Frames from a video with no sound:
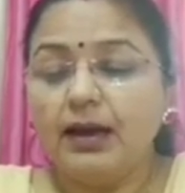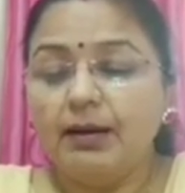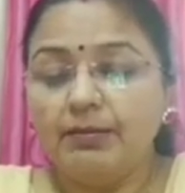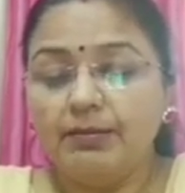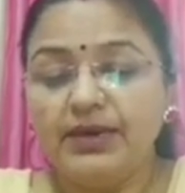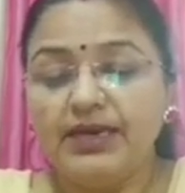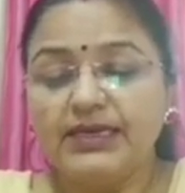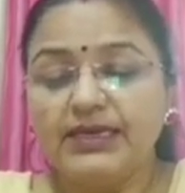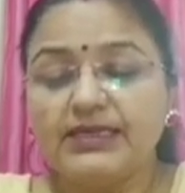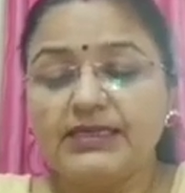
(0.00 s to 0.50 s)

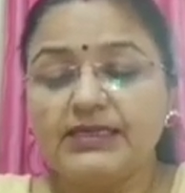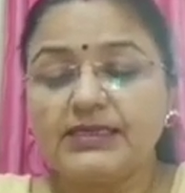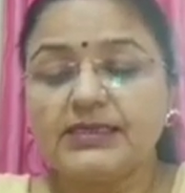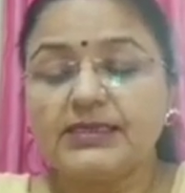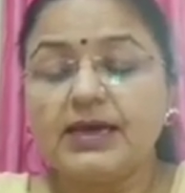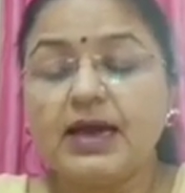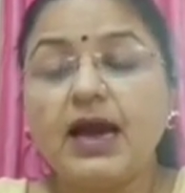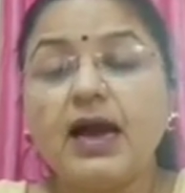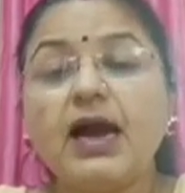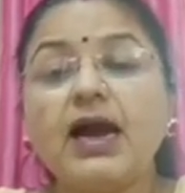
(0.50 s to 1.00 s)
Means
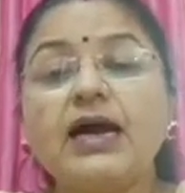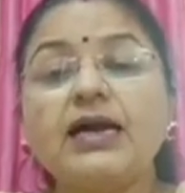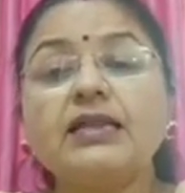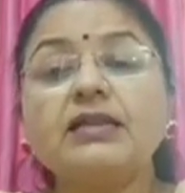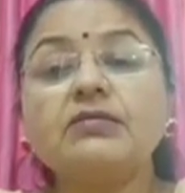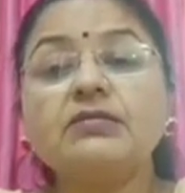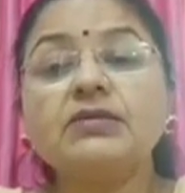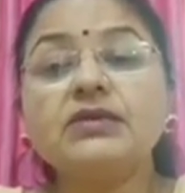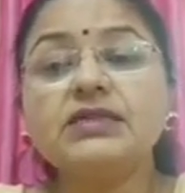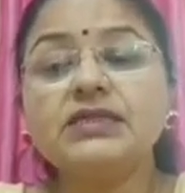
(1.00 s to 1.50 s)

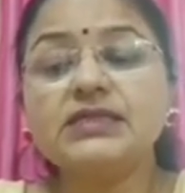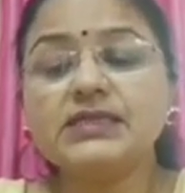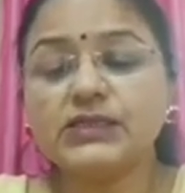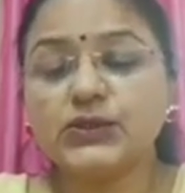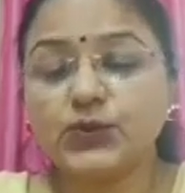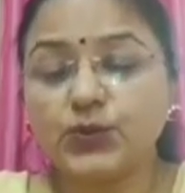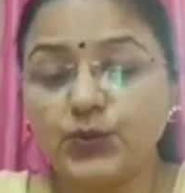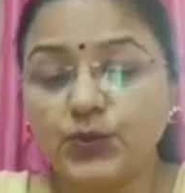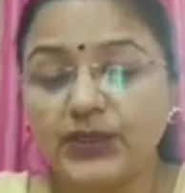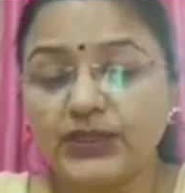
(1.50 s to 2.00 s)
animals
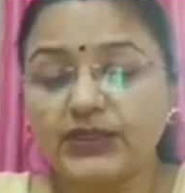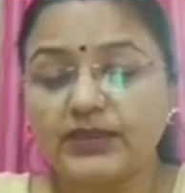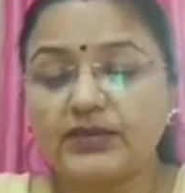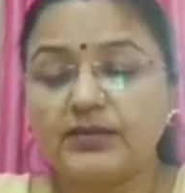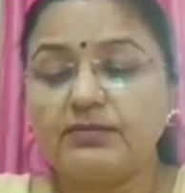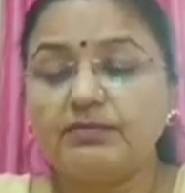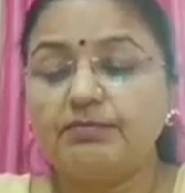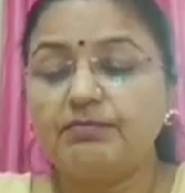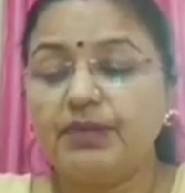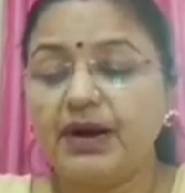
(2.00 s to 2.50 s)
with
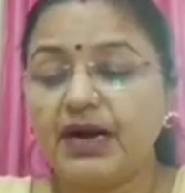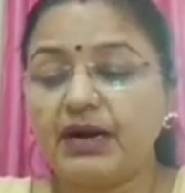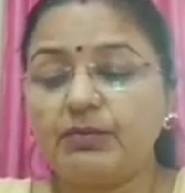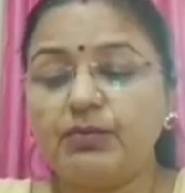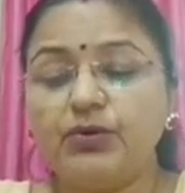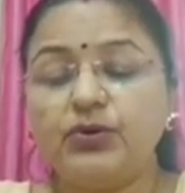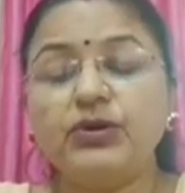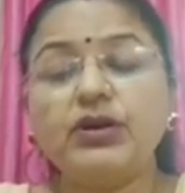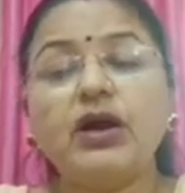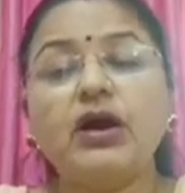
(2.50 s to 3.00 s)

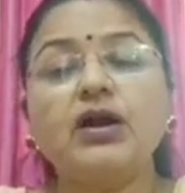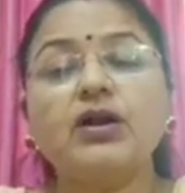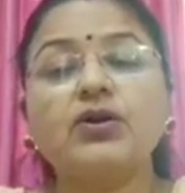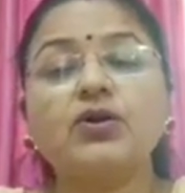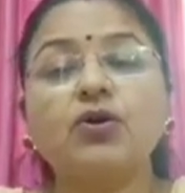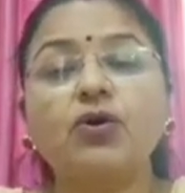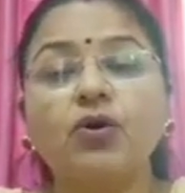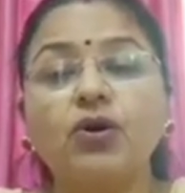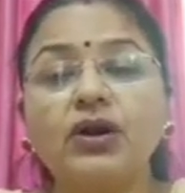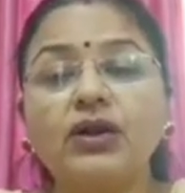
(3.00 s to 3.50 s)
backbone are
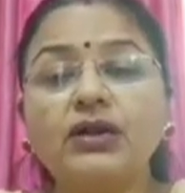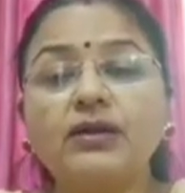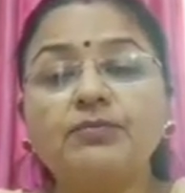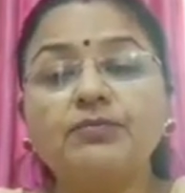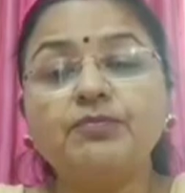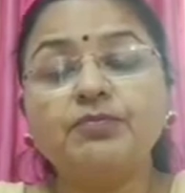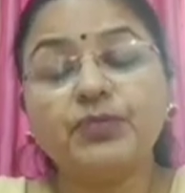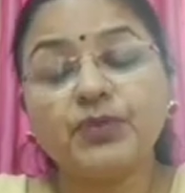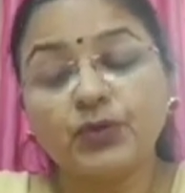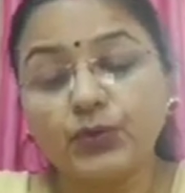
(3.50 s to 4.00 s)
called
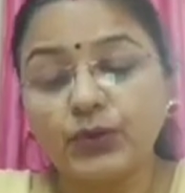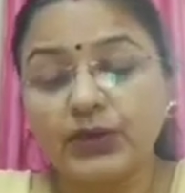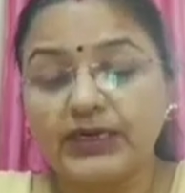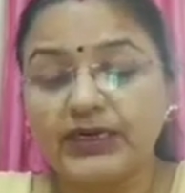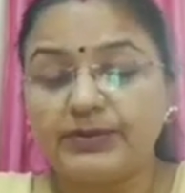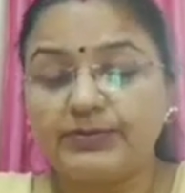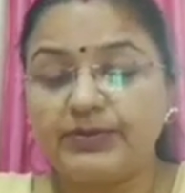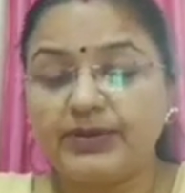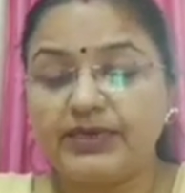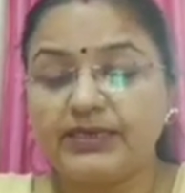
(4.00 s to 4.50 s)

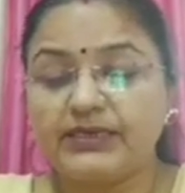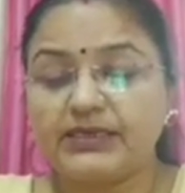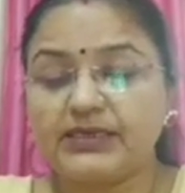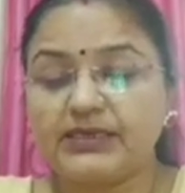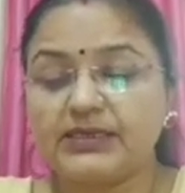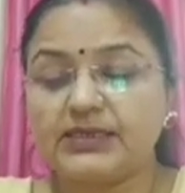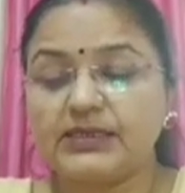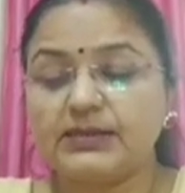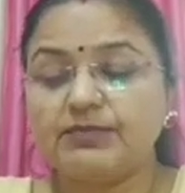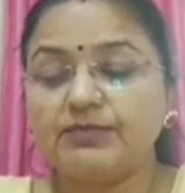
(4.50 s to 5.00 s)

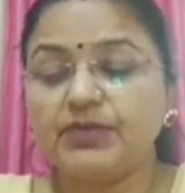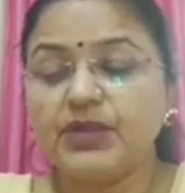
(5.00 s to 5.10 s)
vertebrates.